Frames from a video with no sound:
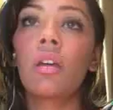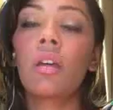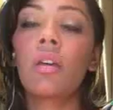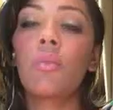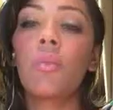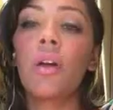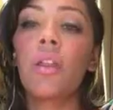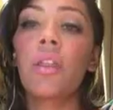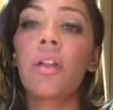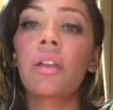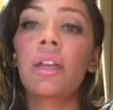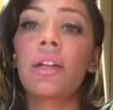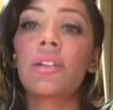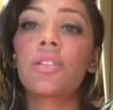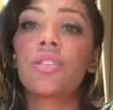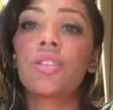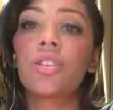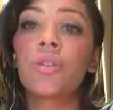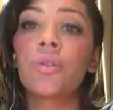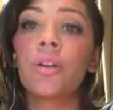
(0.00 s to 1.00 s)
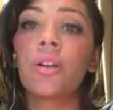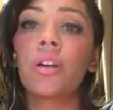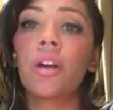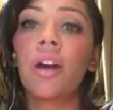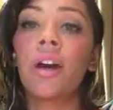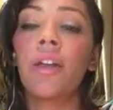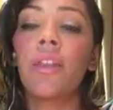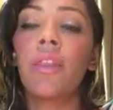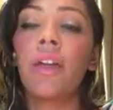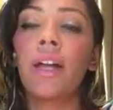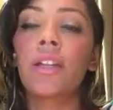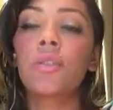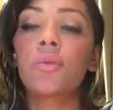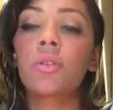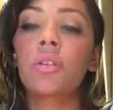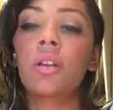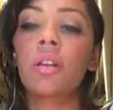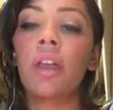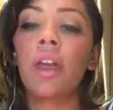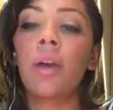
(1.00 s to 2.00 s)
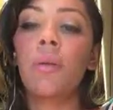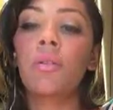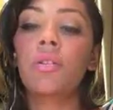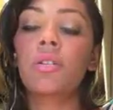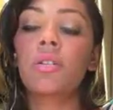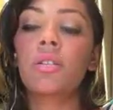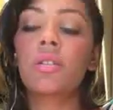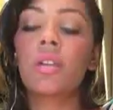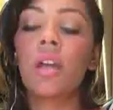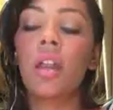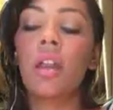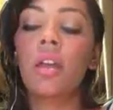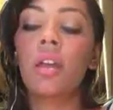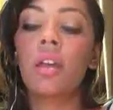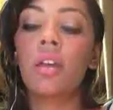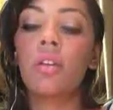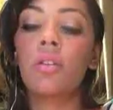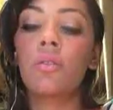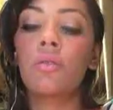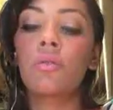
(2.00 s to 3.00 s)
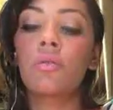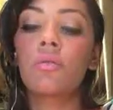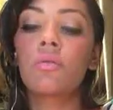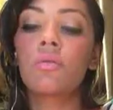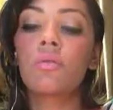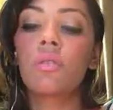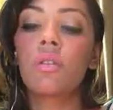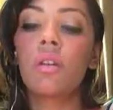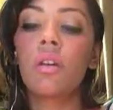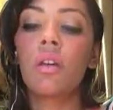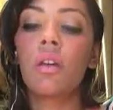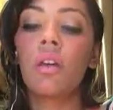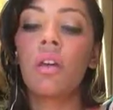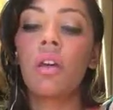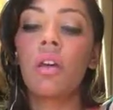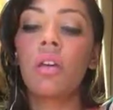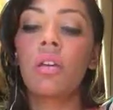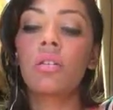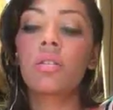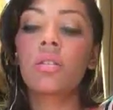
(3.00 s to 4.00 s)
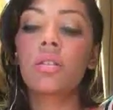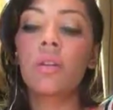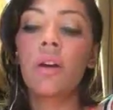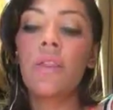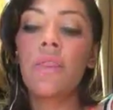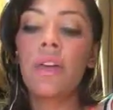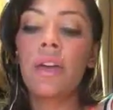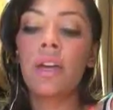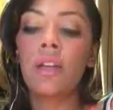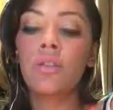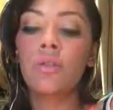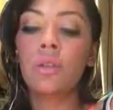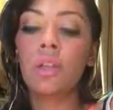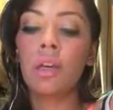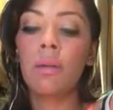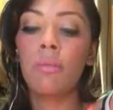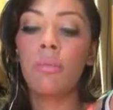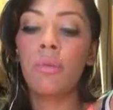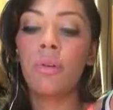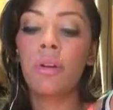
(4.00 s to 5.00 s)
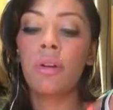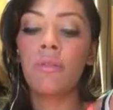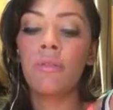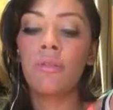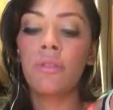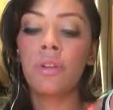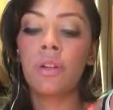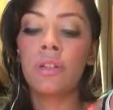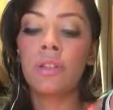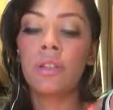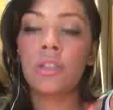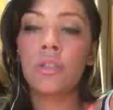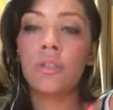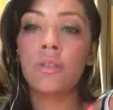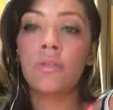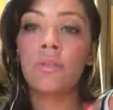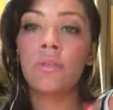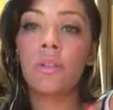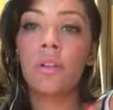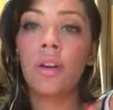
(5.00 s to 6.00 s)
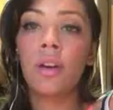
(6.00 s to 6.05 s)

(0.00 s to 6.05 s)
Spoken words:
Whether that's true or not, that's what the language is telling you. So I think it's really important for us to